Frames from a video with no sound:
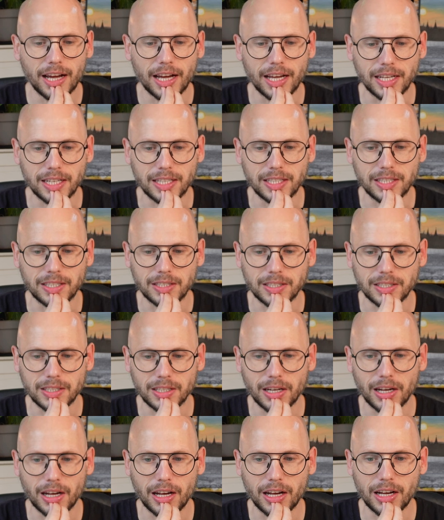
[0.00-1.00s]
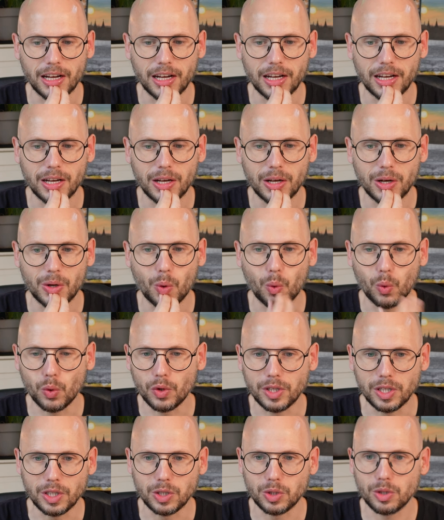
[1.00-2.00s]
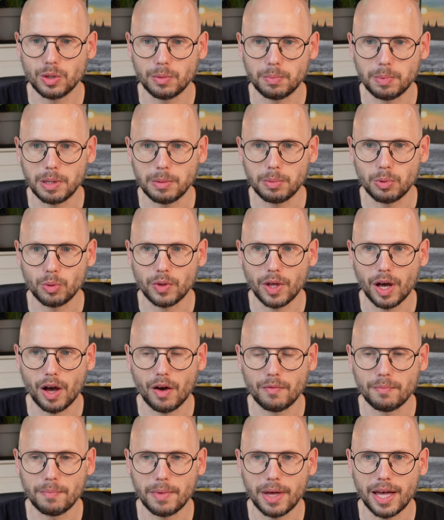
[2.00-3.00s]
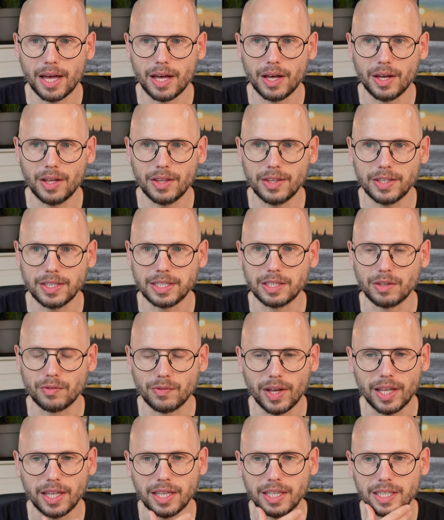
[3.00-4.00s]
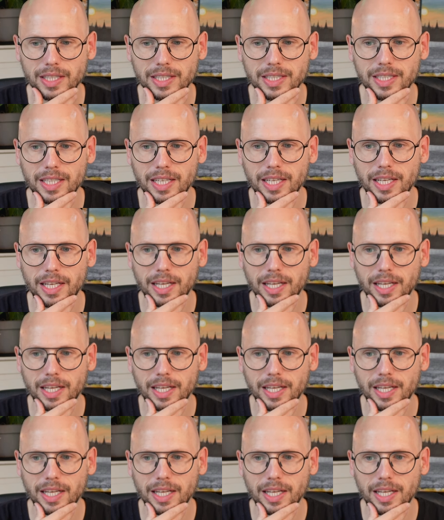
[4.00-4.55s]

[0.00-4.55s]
and uh, all of these other people that I've met at these events